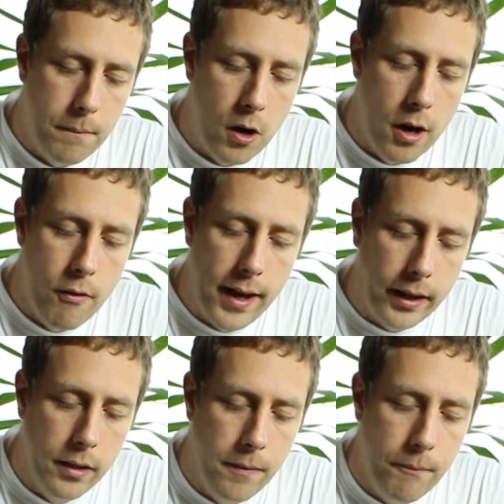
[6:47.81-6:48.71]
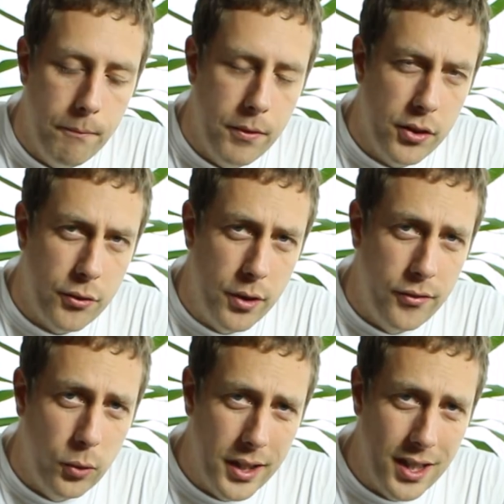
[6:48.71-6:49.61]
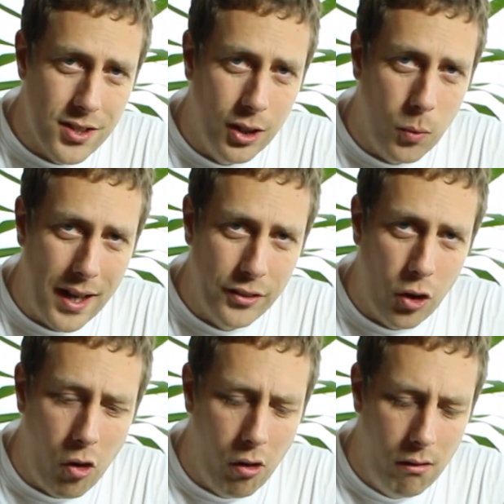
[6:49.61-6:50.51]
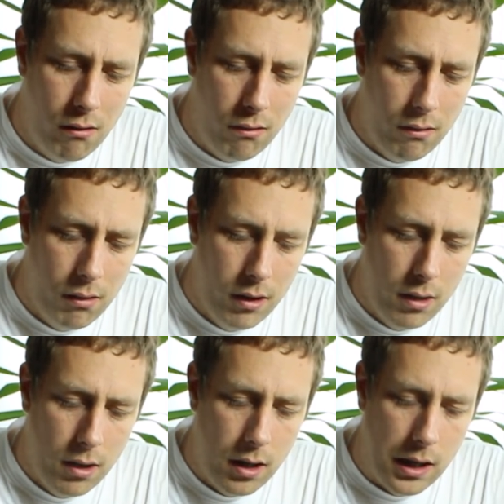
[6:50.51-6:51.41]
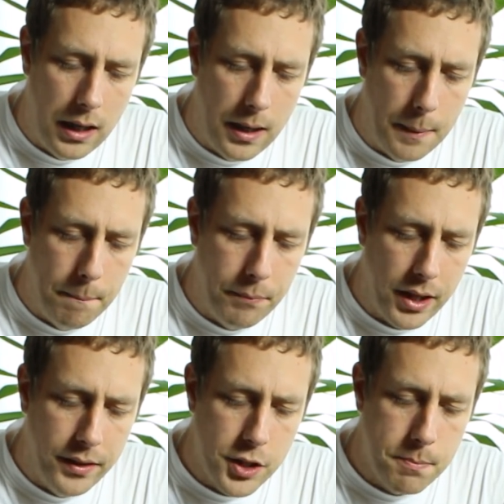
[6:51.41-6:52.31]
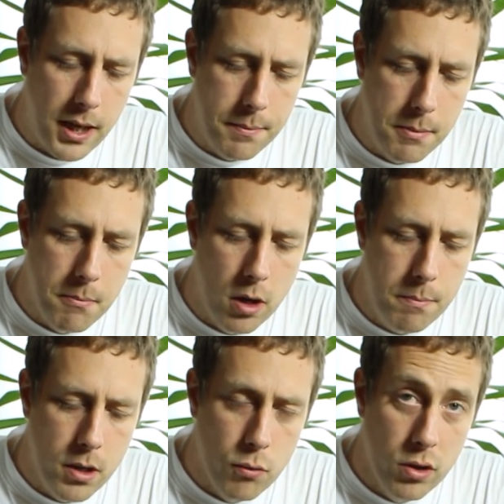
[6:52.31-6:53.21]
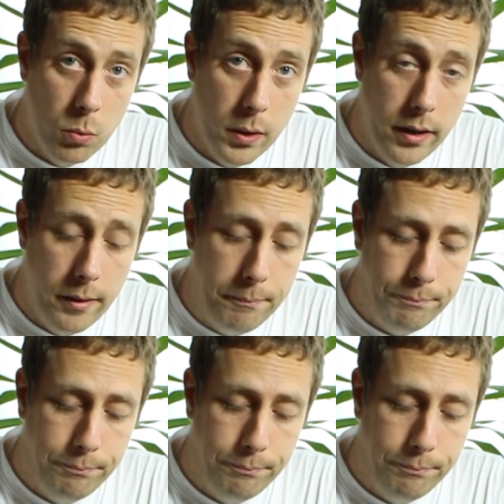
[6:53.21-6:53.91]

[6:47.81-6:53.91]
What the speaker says: I reckon 3 or 4 years in Guangdong, and this baby might be a real winner.